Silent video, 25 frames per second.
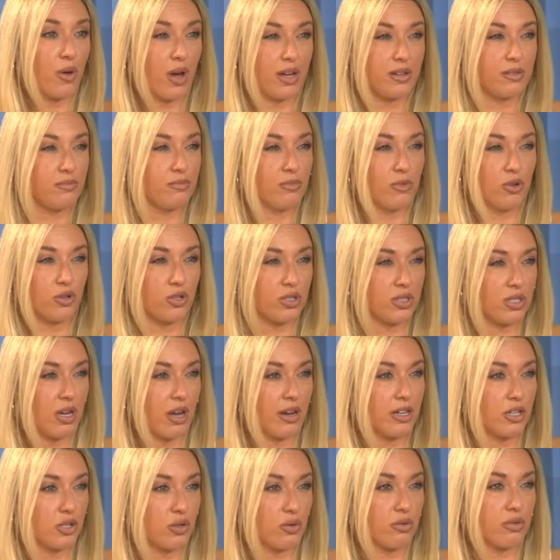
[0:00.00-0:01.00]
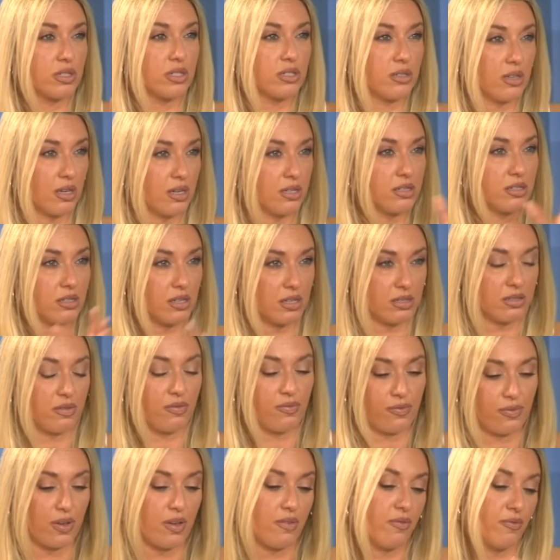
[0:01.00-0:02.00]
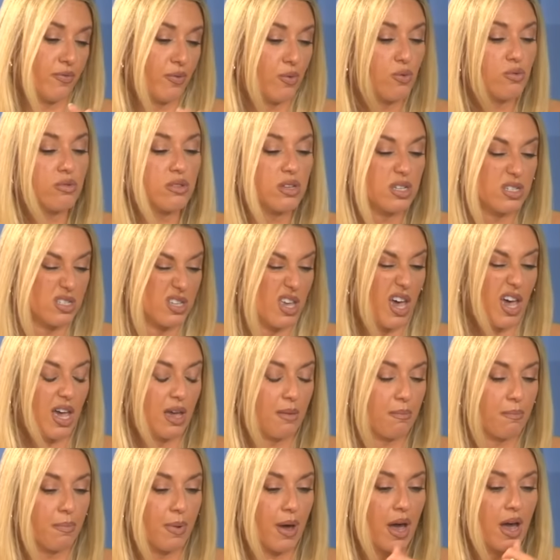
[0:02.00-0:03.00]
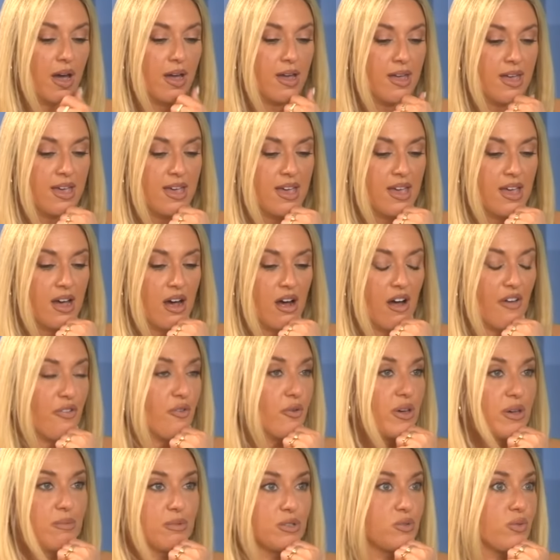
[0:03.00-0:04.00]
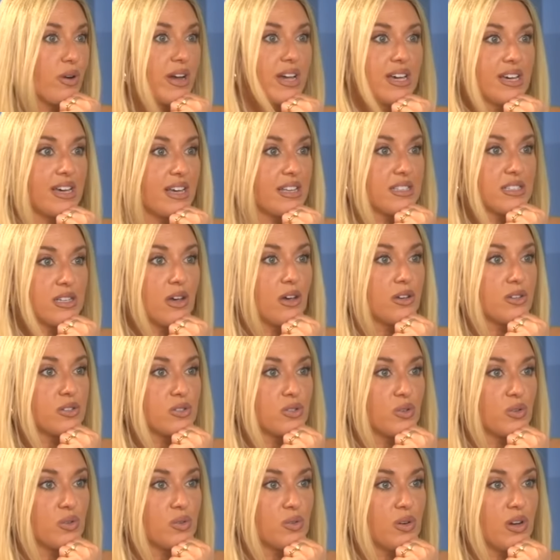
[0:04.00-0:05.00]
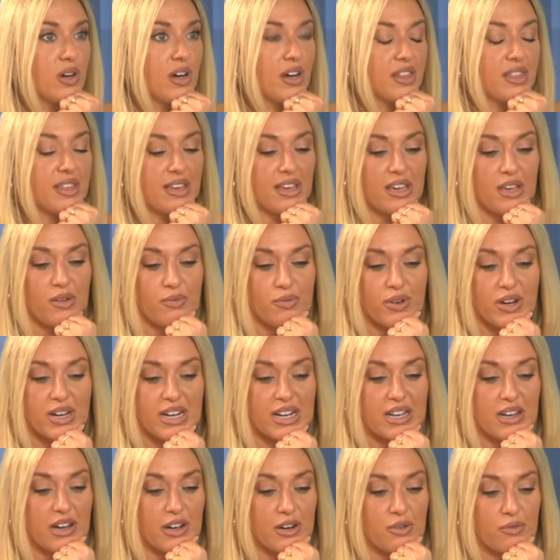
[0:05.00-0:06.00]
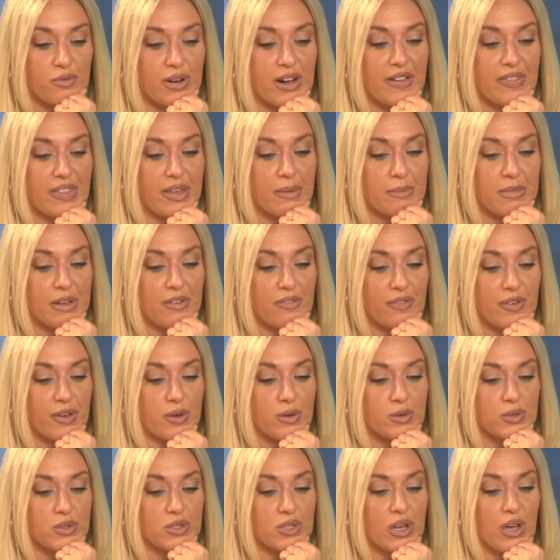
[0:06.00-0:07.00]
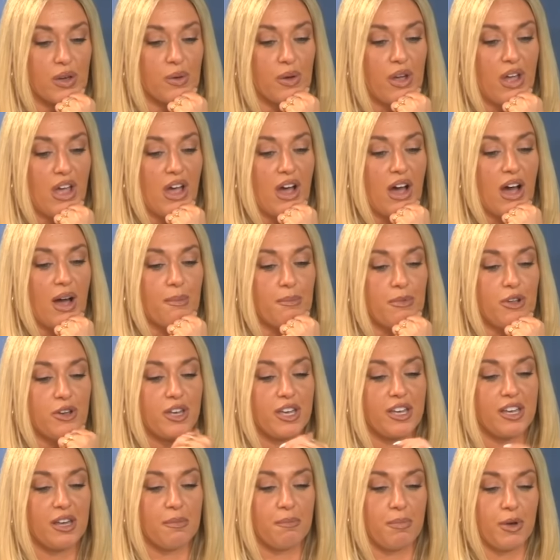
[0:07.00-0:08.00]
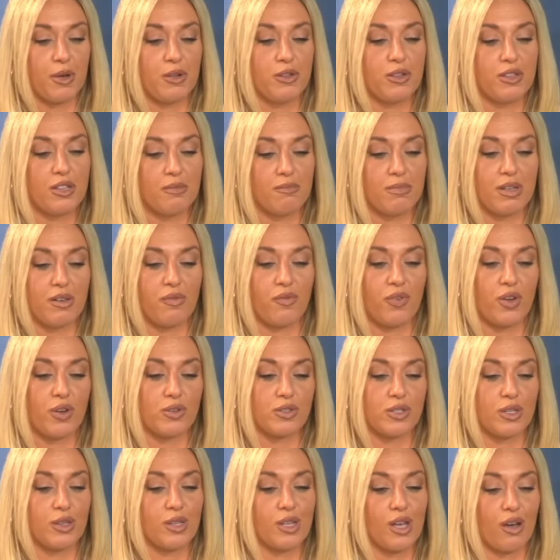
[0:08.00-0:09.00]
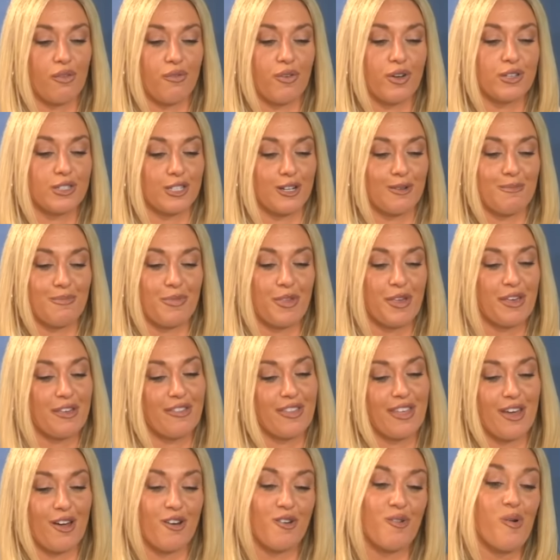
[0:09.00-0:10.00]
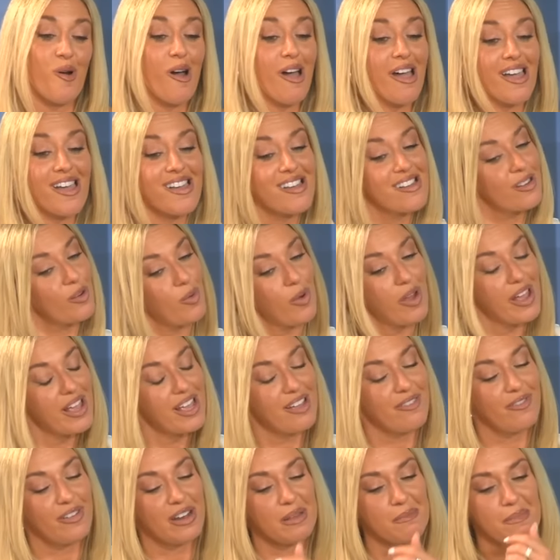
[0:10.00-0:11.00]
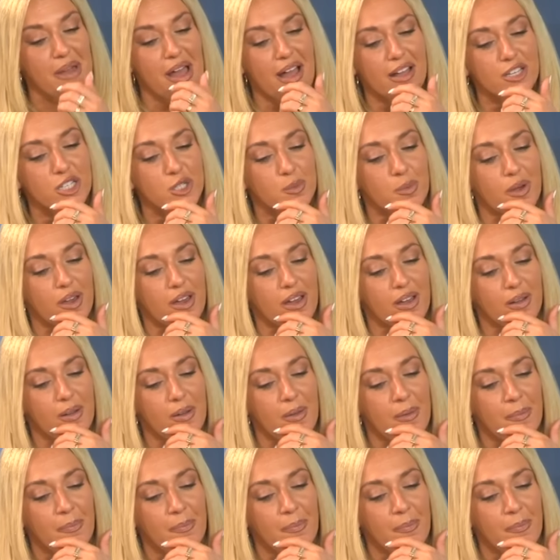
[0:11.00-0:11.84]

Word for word: I'm not entirely sure is fit for this game, but I thought he was great against Arsenal. I think he really kind of ran that midfield. So I'm looking at both of the midfields and the up fronts, and I'm thinking they are quite evenly matched, but